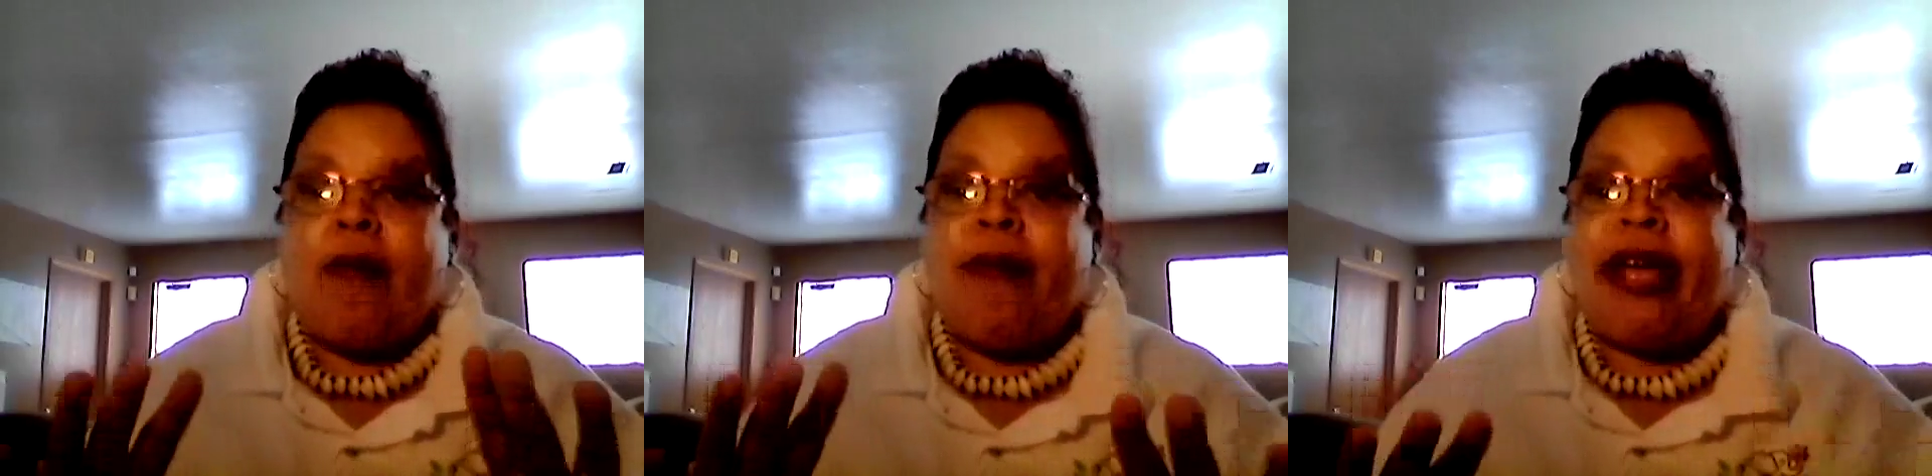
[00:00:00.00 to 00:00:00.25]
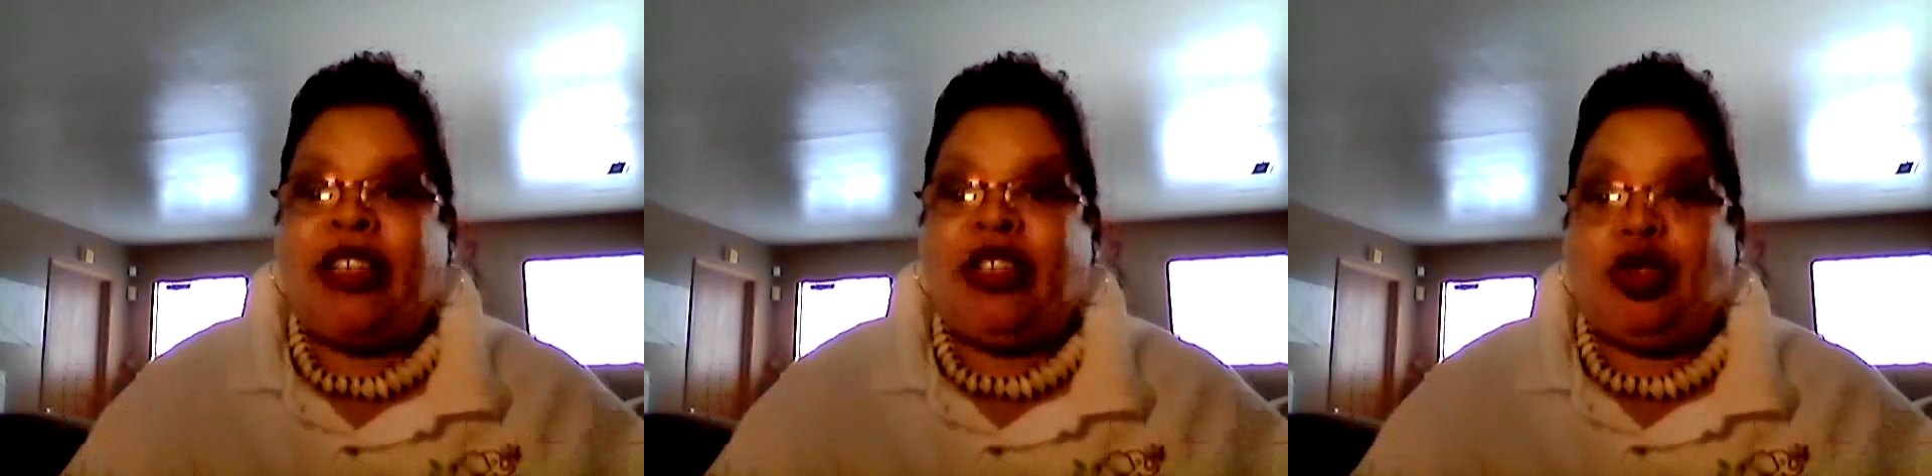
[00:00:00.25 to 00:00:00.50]

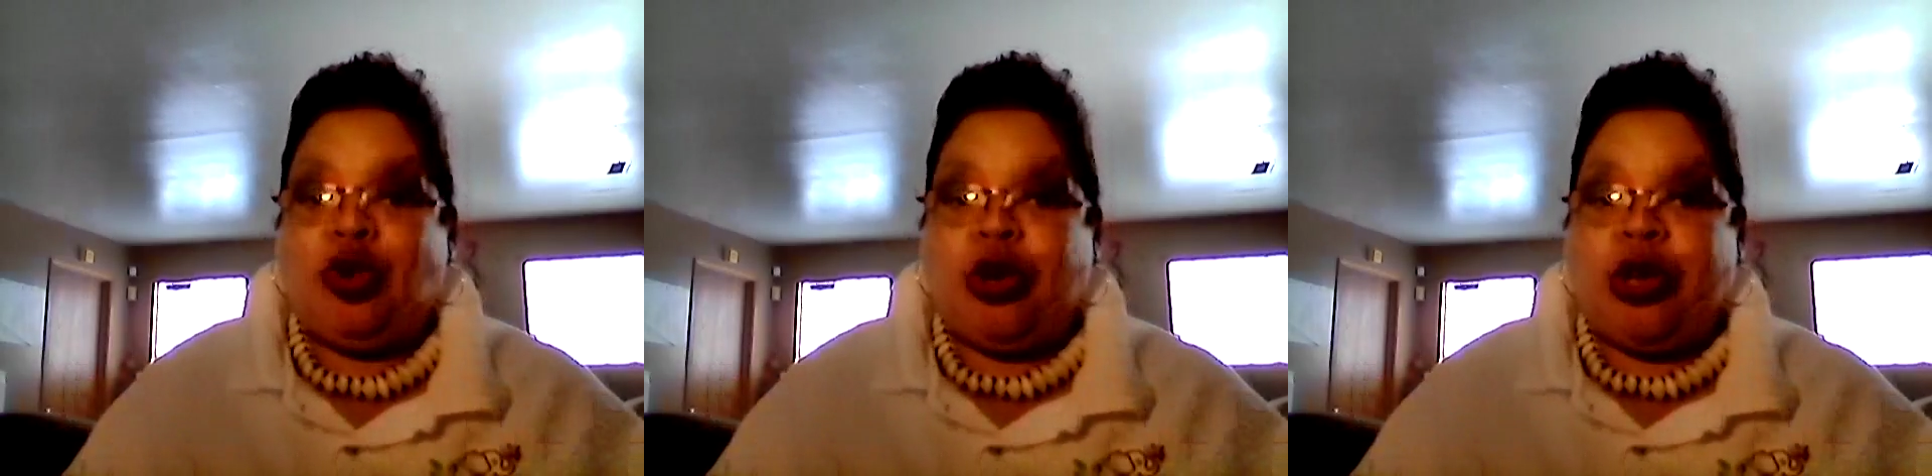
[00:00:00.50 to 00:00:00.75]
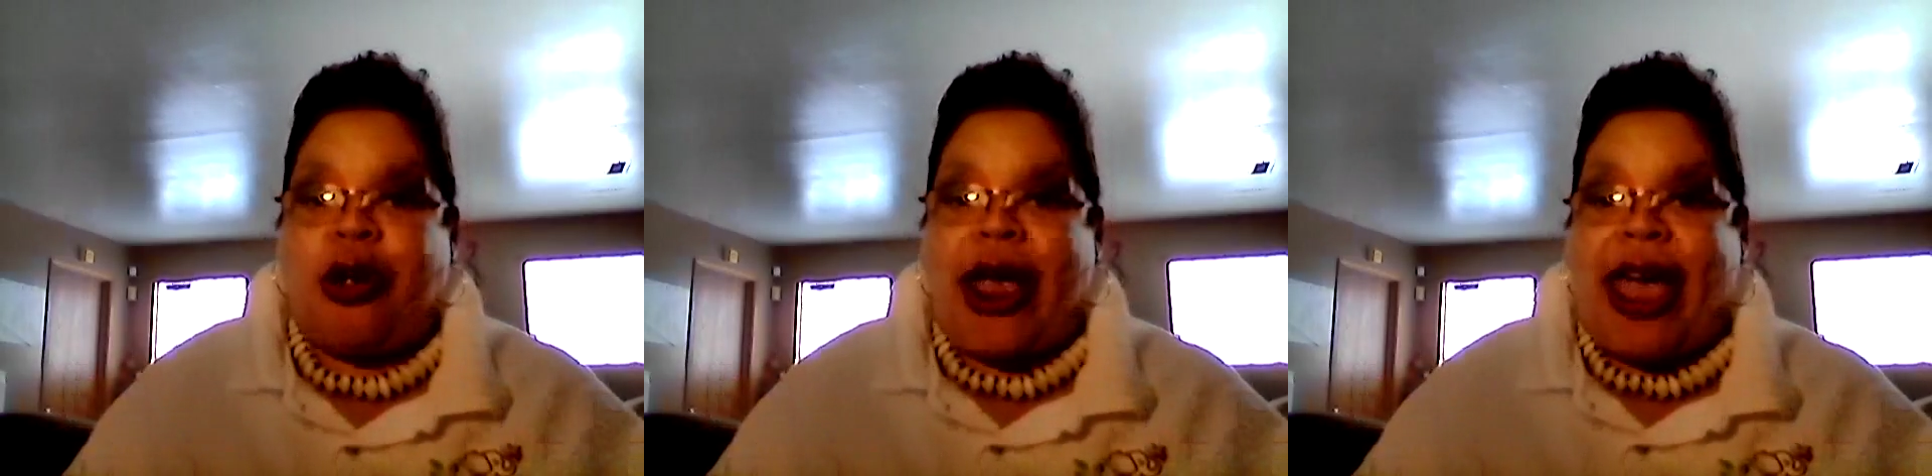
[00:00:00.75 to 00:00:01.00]
Make
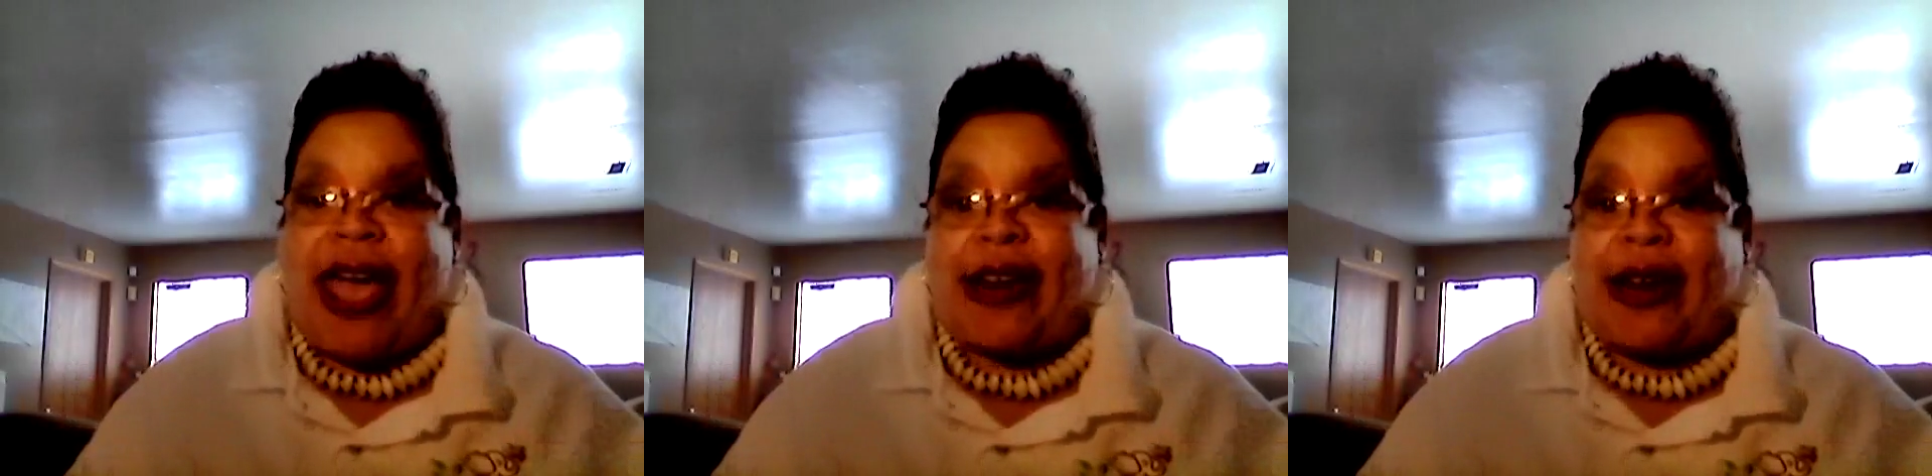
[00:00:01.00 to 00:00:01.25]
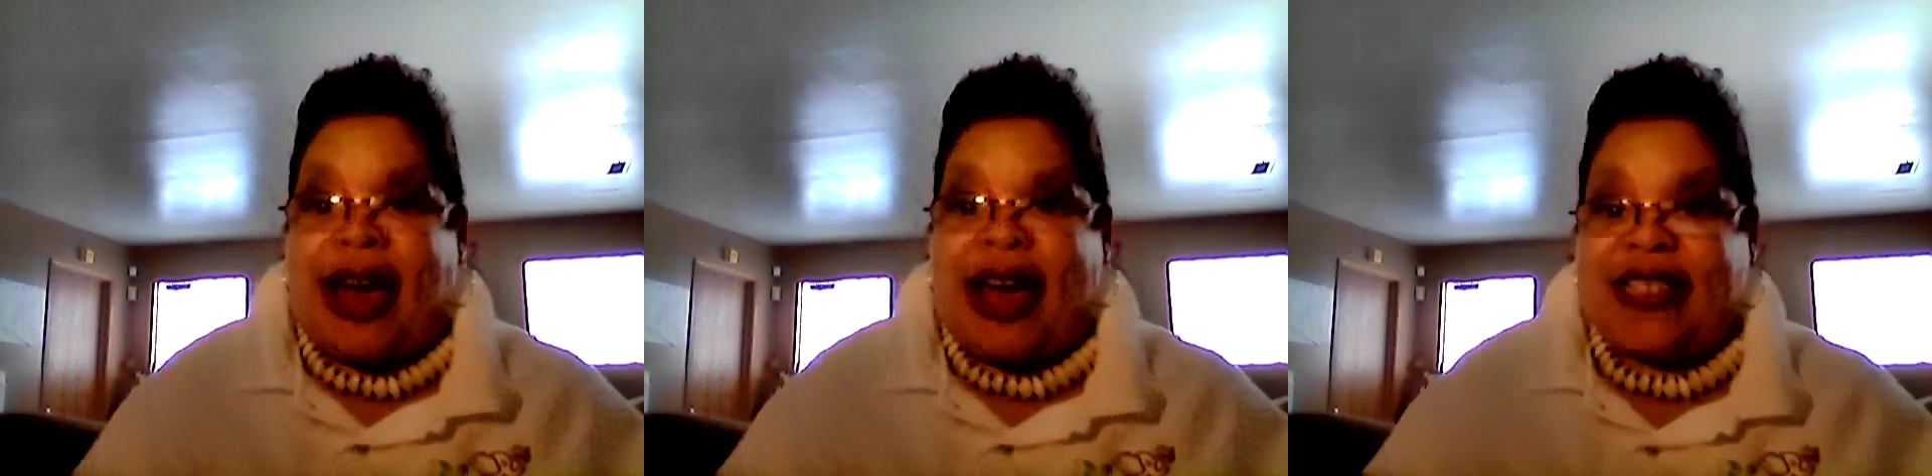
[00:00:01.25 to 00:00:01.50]
sure you're
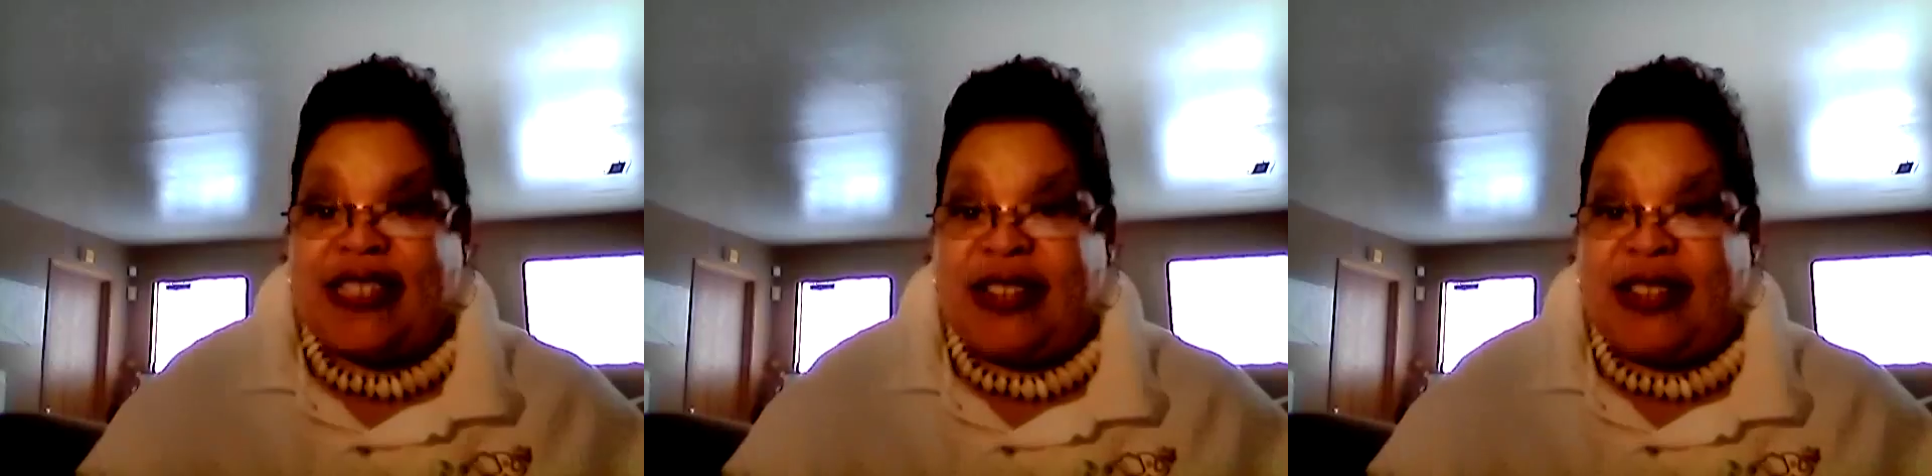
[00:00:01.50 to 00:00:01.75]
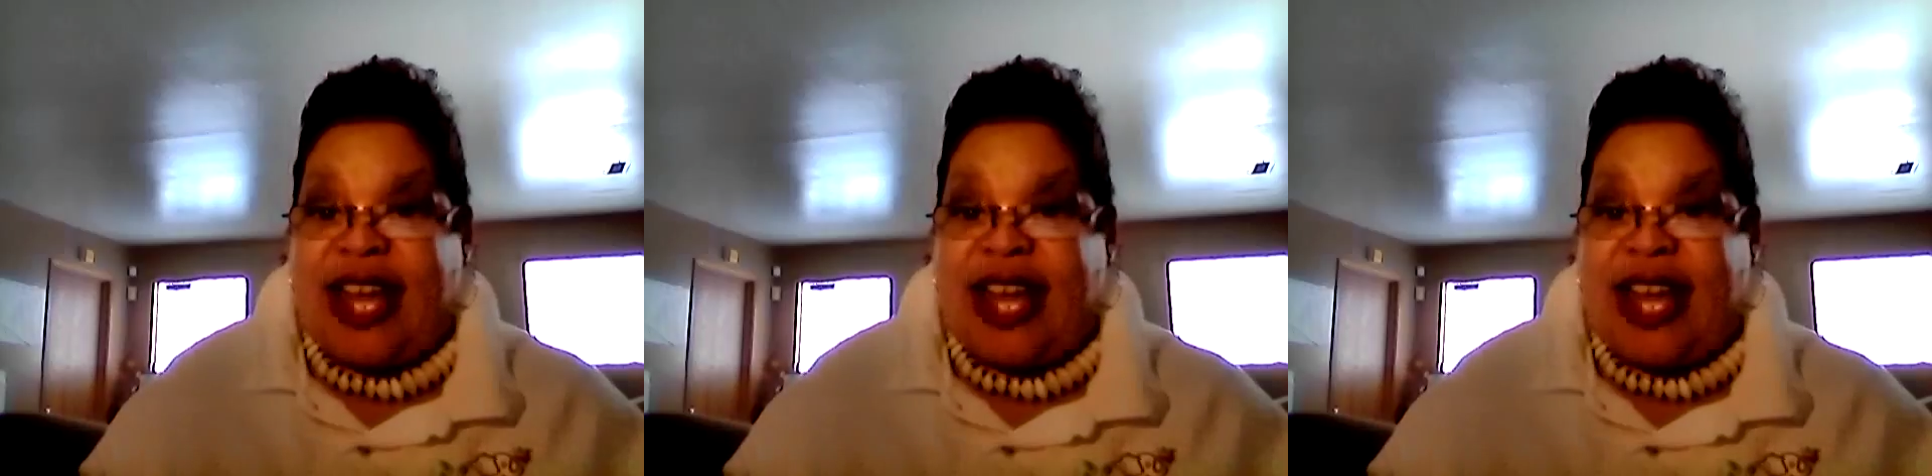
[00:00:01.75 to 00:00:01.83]
analyzing